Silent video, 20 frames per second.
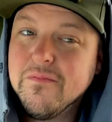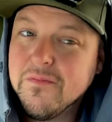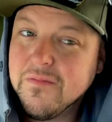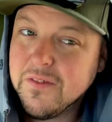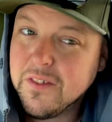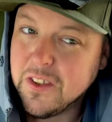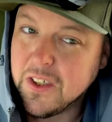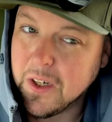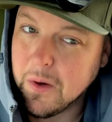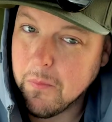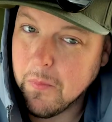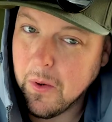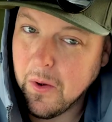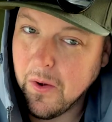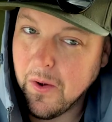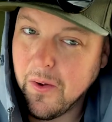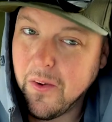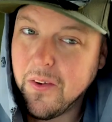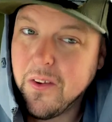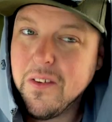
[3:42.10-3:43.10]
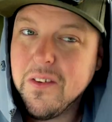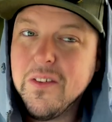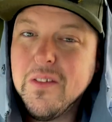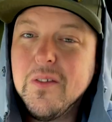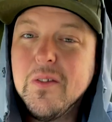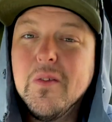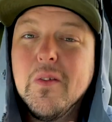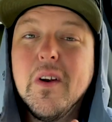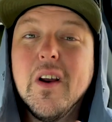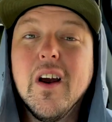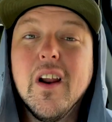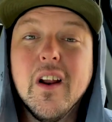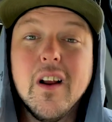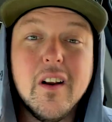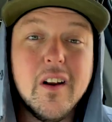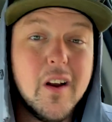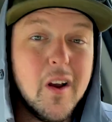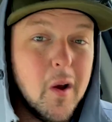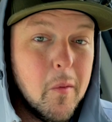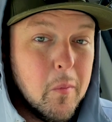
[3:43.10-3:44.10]
chicken balls. We got a
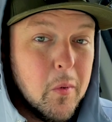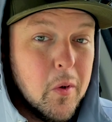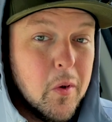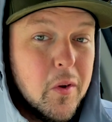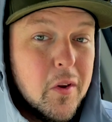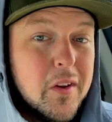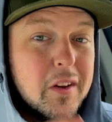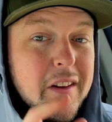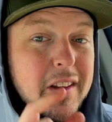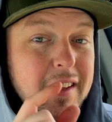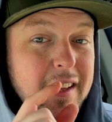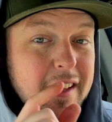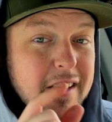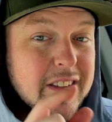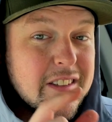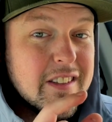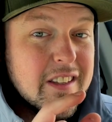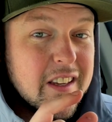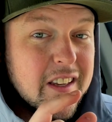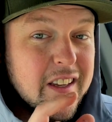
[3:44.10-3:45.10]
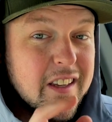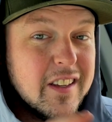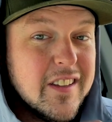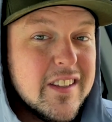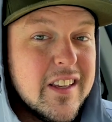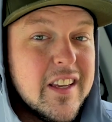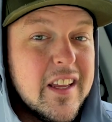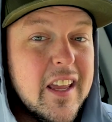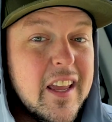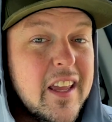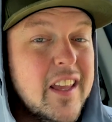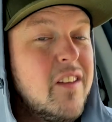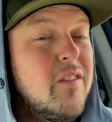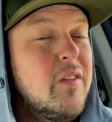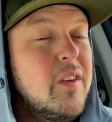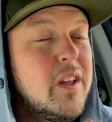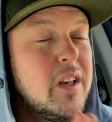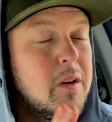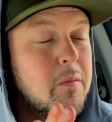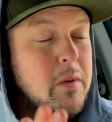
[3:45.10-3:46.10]
couple lit cigs, aka
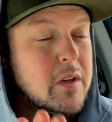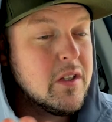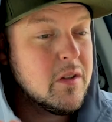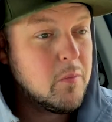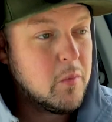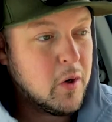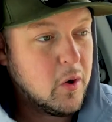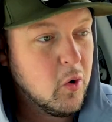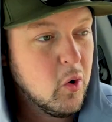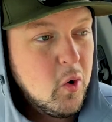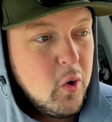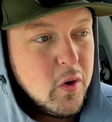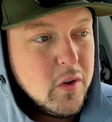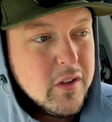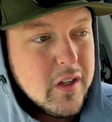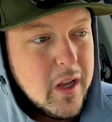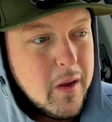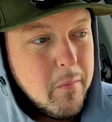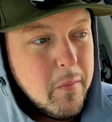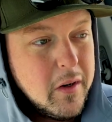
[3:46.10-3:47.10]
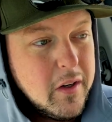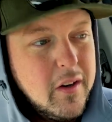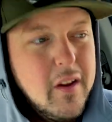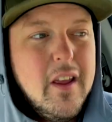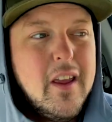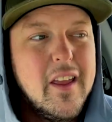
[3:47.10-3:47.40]
Vietnamese spring rolls coming.